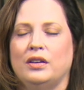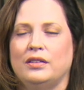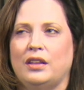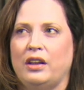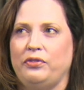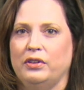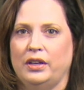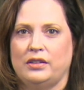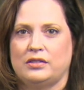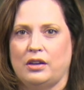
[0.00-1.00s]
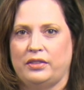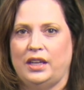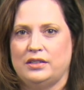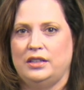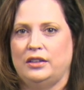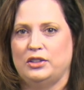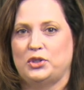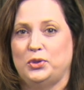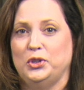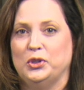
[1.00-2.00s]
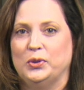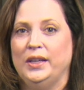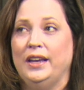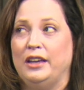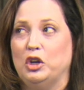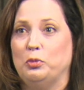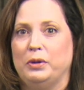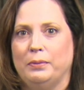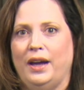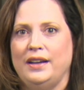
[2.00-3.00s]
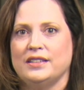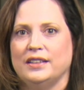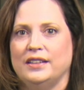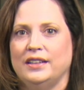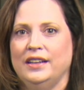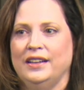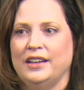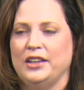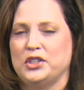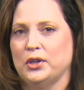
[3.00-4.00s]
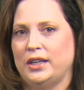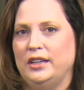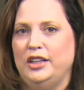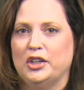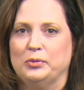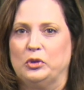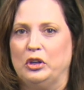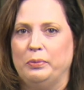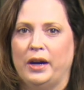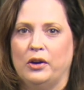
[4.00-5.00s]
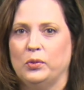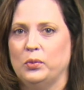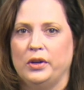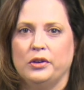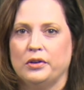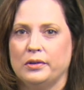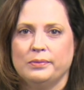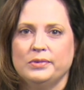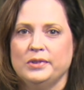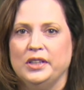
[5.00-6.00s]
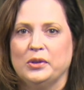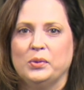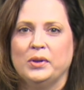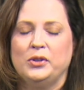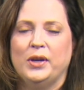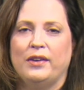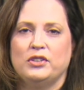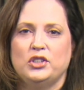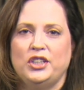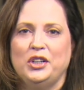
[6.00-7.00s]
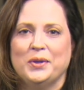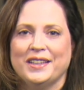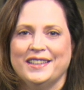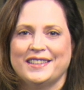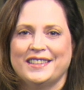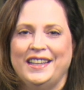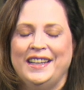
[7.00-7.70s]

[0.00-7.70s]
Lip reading: that I feel like is authentic and true and open-minded until I can hear more about what what you have to share with us.